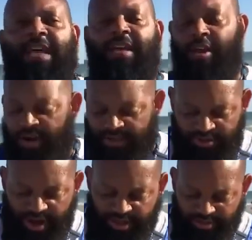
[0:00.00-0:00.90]
that the Lord
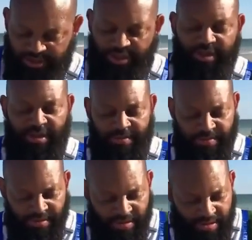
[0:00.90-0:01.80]
draws to him.
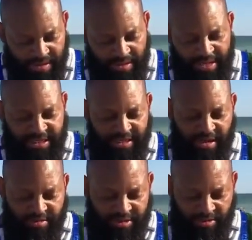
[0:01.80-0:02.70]
Let's get
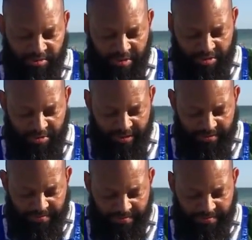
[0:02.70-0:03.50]
those two real quick.